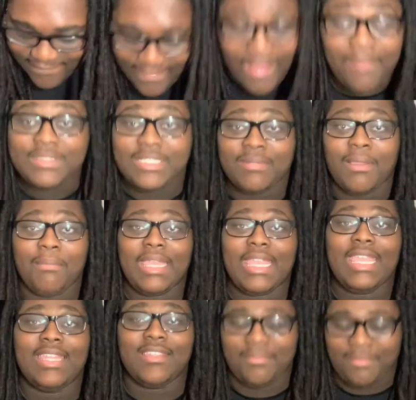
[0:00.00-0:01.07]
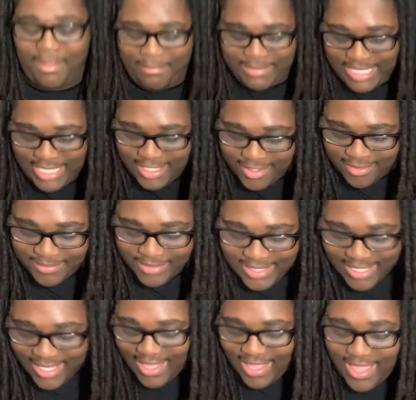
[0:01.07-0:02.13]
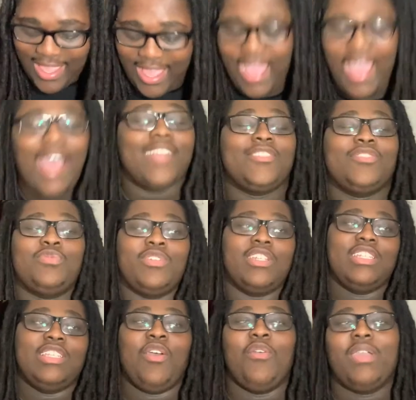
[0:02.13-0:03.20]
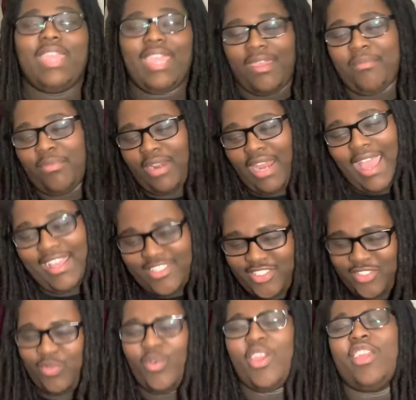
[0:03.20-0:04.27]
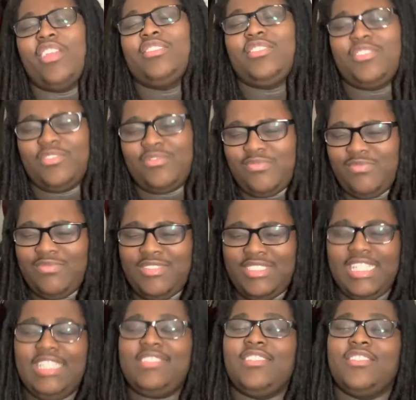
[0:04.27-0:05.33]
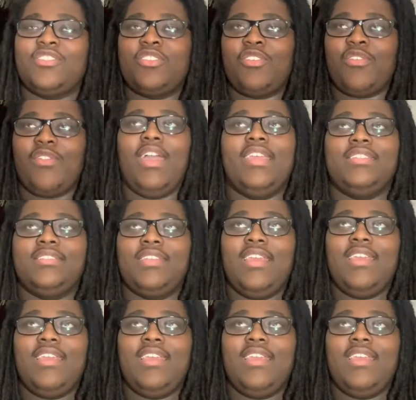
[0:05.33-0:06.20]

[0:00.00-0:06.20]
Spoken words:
I'm hitting him. I swear, no cap, bro. I swear to Jesus Christ.